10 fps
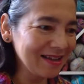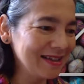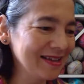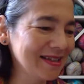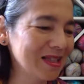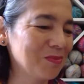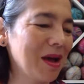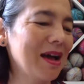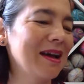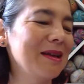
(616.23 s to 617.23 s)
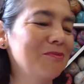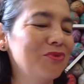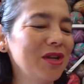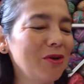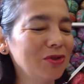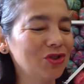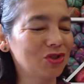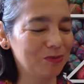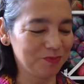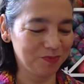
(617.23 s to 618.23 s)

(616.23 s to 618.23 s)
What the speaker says: is my brioche